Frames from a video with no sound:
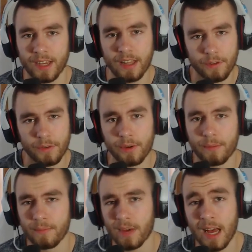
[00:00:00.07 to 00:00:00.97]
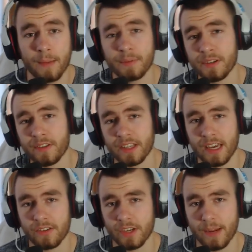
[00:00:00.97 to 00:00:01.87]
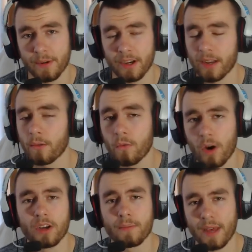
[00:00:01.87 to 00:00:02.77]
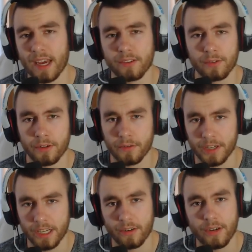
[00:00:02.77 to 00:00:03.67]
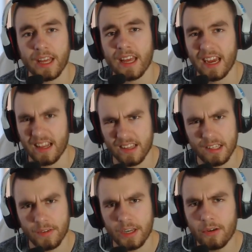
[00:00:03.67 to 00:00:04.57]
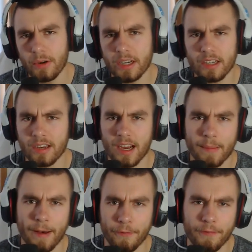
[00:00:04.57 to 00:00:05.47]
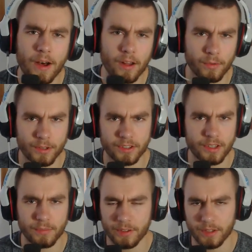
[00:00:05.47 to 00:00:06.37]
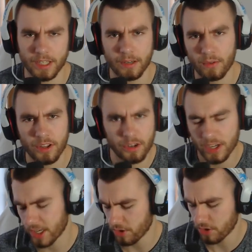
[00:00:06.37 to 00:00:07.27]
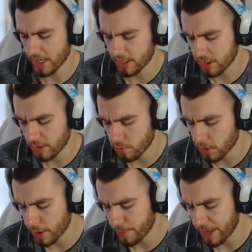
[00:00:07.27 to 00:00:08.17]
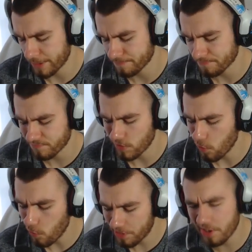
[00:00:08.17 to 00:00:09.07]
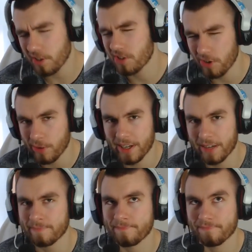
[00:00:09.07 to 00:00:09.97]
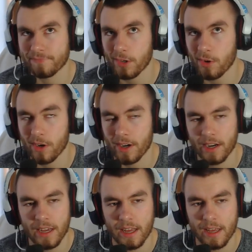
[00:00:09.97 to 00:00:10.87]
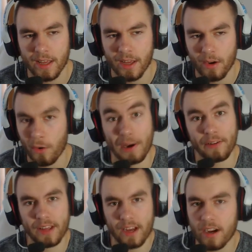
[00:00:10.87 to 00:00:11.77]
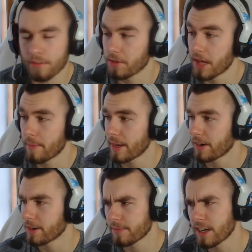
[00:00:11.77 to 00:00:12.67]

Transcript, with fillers: Hello everyone, I'm Pacific the Casual Gamer, and welcome back to another video. And in this video, we're going to talk about followers in Oblivion, and whether or not you should actually worry about what they're doing, or where they are for that matter.